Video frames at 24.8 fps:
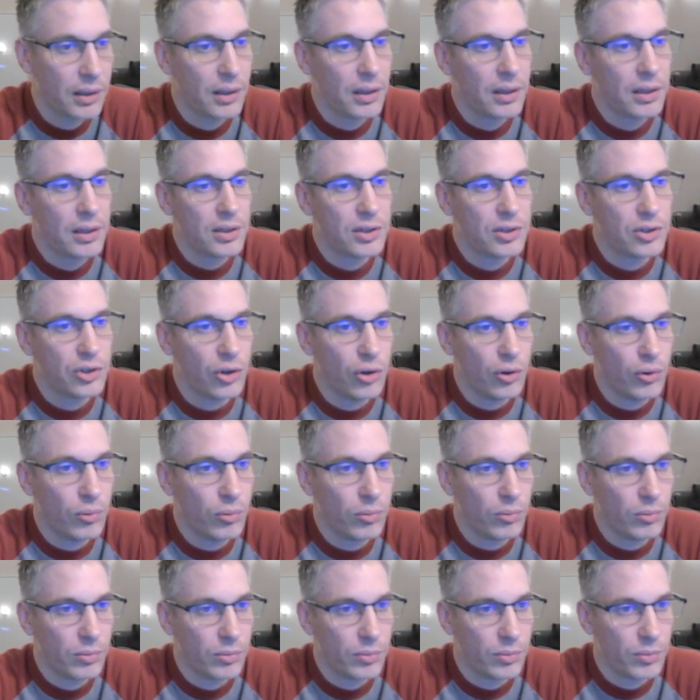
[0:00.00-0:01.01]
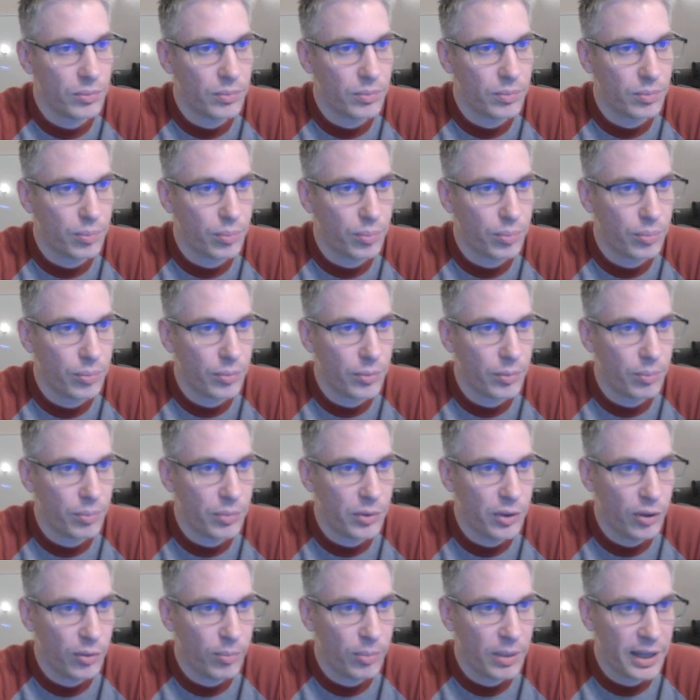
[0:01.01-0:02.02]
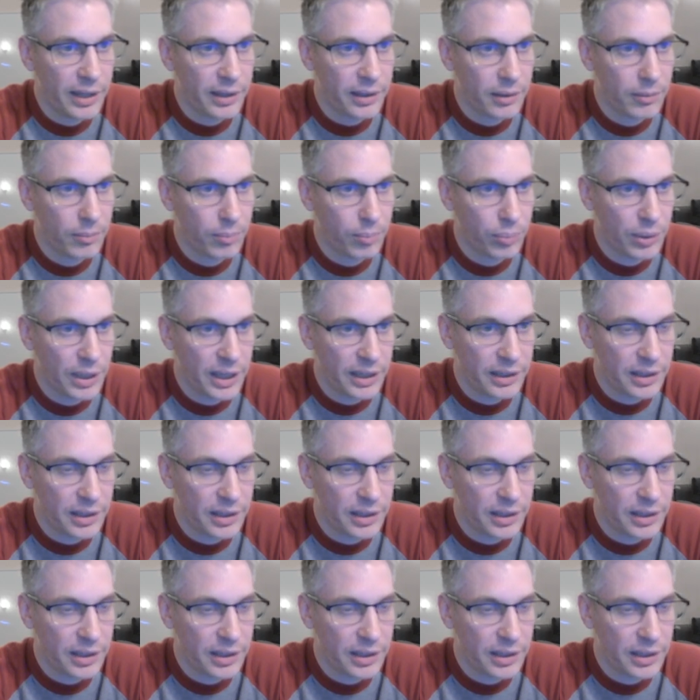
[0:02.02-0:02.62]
So, black